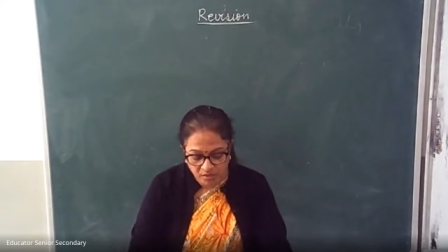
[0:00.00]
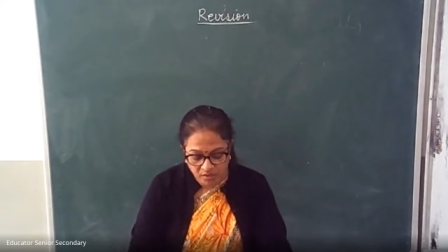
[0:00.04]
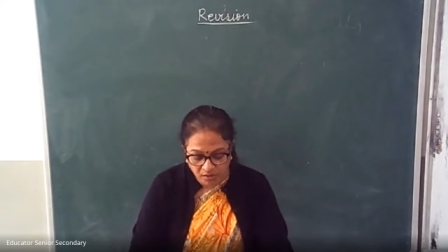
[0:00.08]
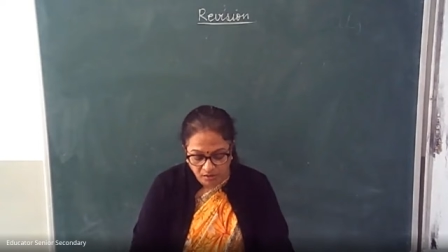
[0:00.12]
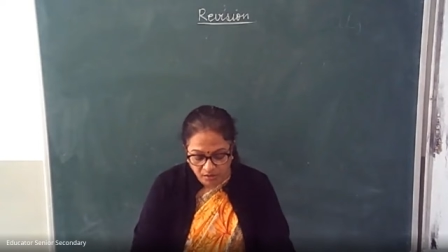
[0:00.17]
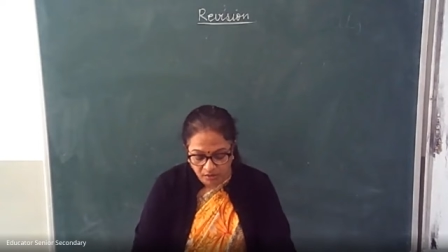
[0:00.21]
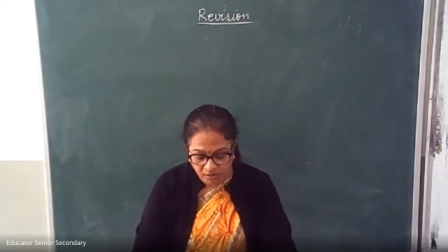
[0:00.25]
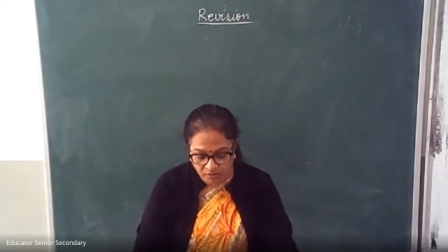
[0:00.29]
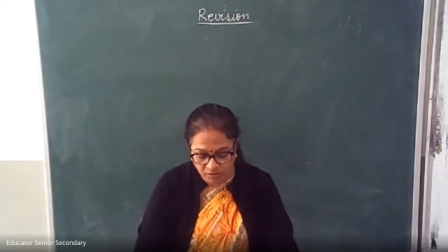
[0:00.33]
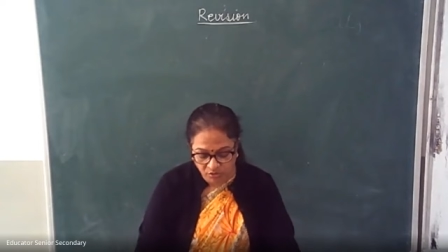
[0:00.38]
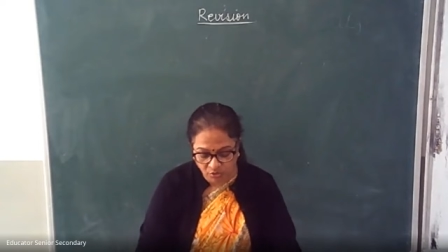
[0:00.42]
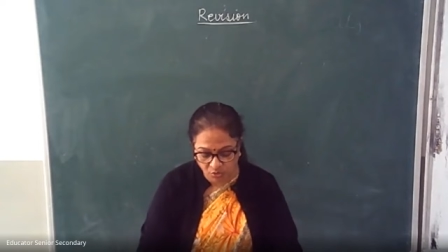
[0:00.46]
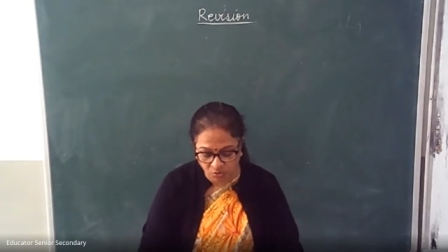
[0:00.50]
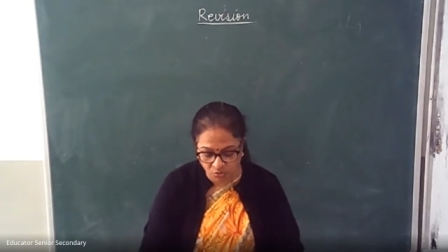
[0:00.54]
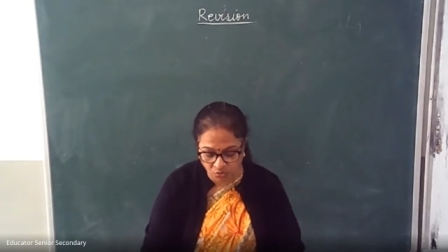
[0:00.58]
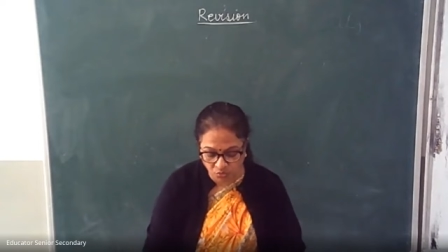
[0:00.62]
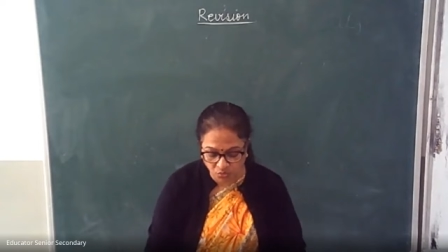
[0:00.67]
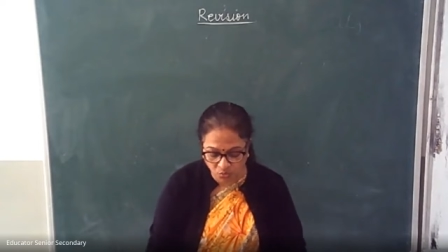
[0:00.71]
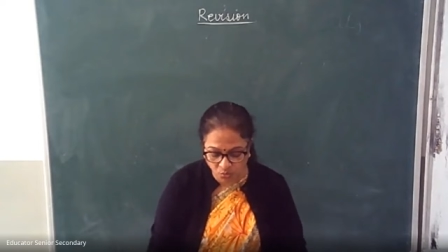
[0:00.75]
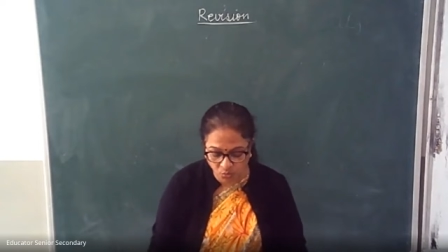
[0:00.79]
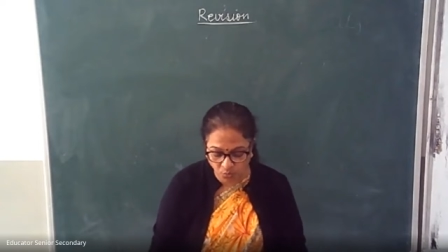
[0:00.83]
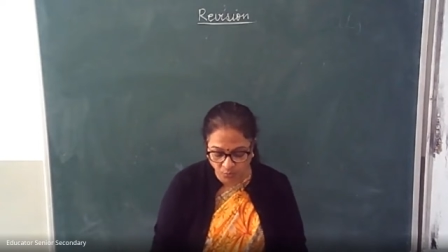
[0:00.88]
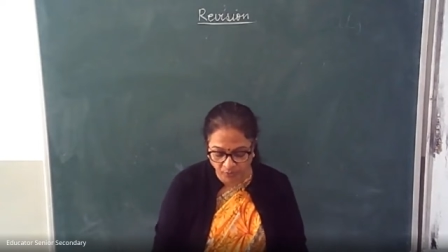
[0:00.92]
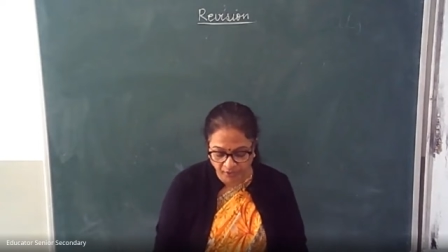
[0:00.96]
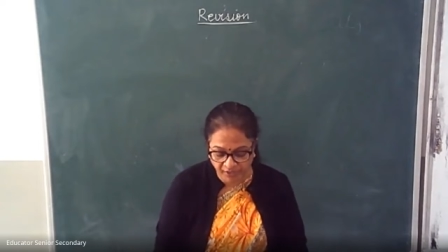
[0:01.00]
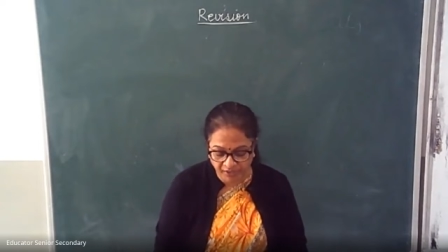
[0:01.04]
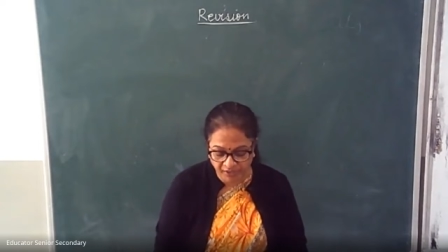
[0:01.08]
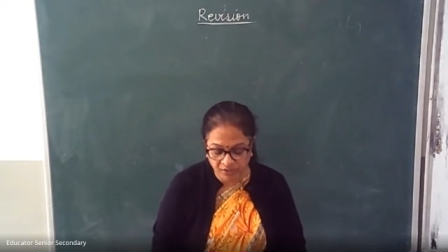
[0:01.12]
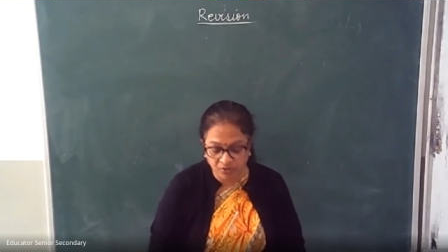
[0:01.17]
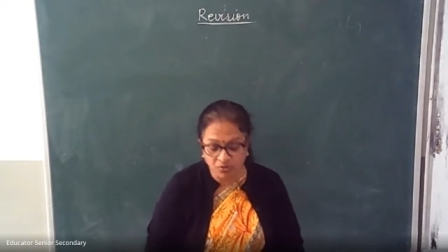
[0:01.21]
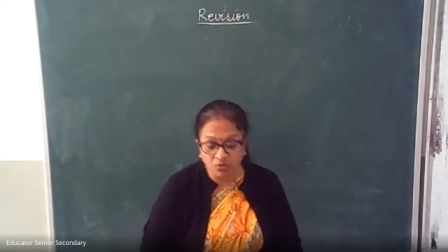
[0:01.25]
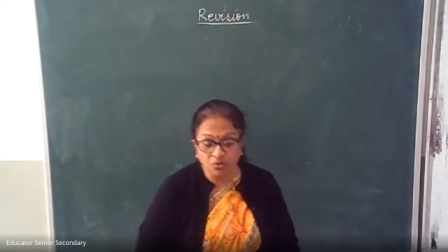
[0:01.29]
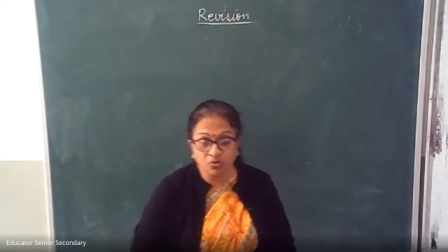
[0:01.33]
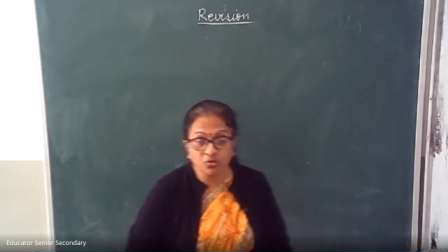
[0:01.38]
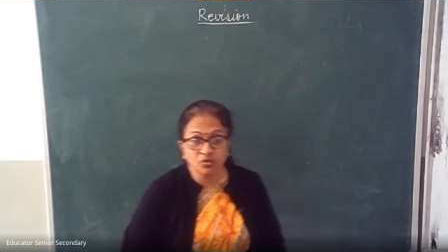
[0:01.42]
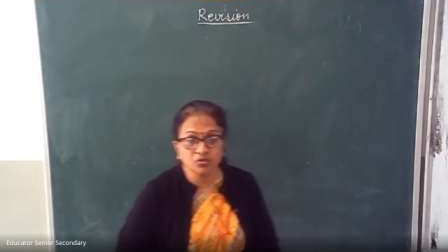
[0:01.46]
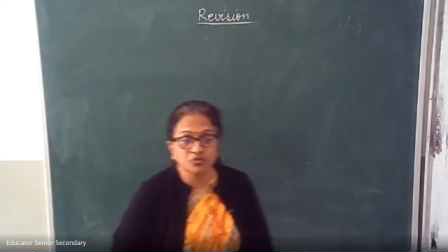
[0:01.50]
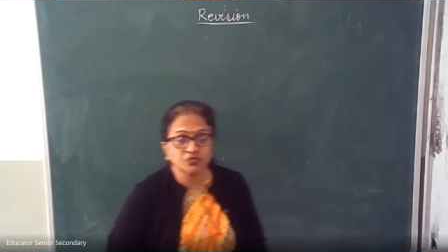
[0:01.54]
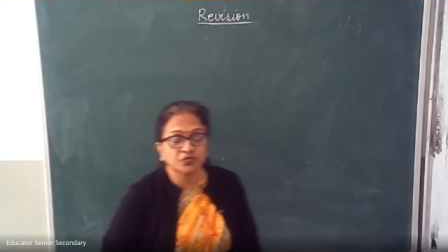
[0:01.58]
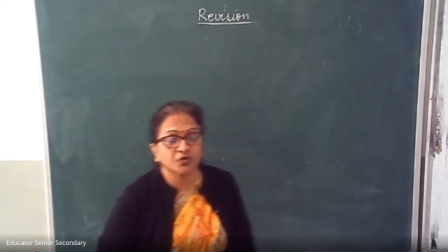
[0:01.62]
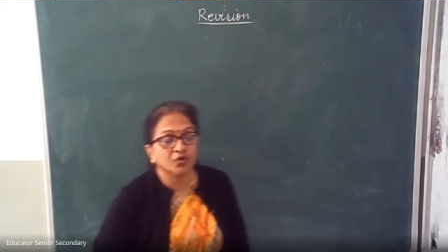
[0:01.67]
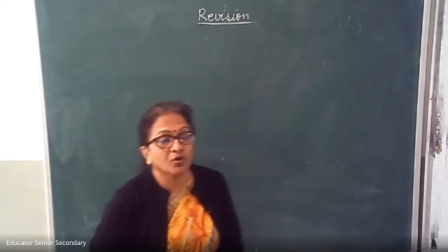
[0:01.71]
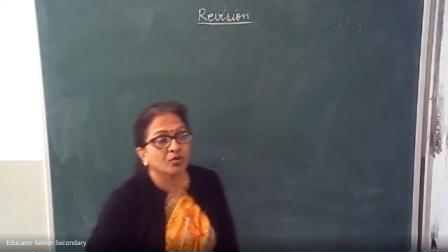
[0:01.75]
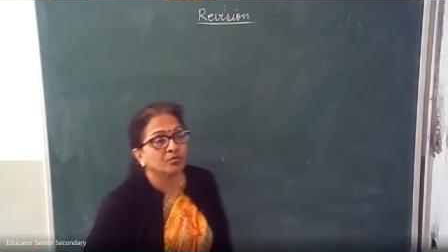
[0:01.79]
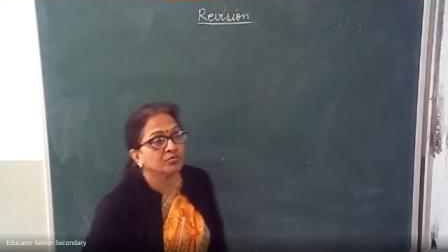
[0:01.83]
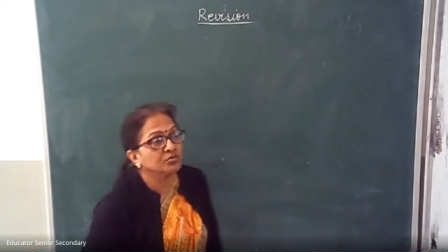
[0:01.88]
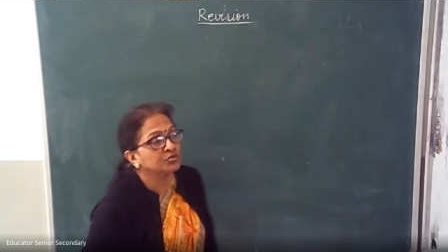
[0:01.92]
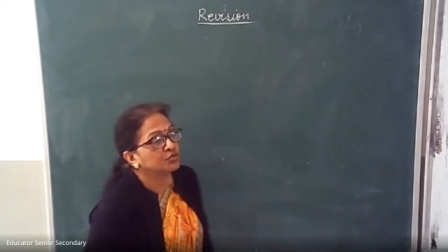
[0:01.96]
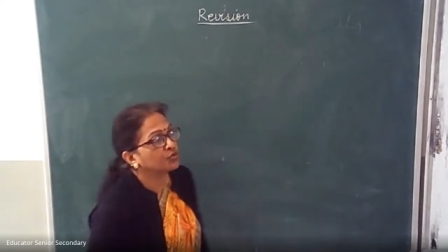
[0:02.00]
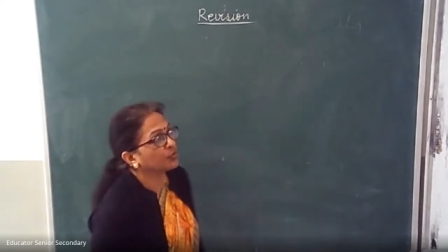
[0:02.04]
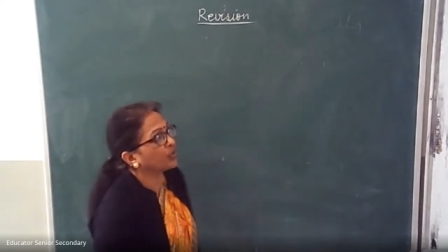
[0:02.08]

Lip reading: turn through when it goes from